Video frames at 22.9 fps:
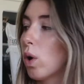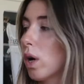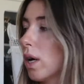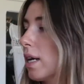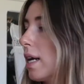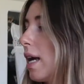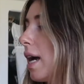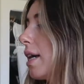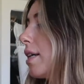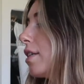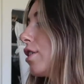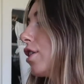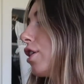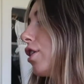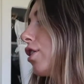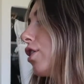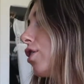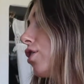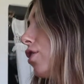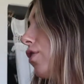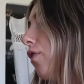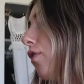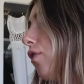
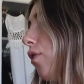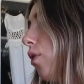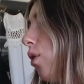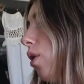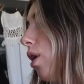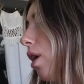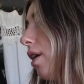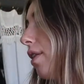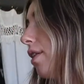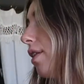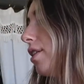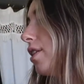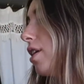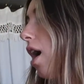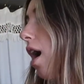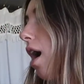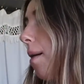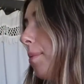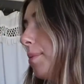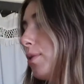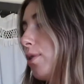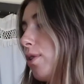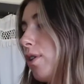organizers for the
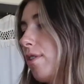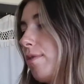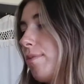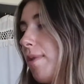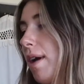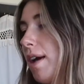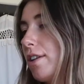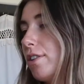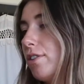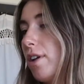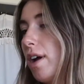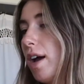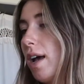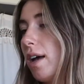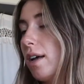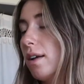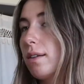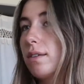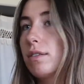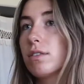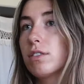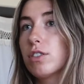top drawer of my desk.